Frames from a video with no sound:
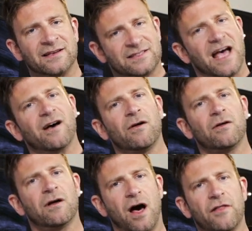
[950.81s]
and
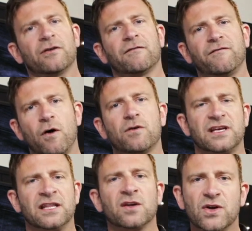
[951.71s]
tell other
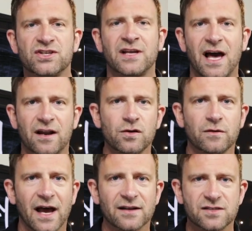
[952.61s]
folks in the region how to do
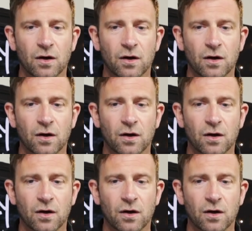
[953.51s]
that.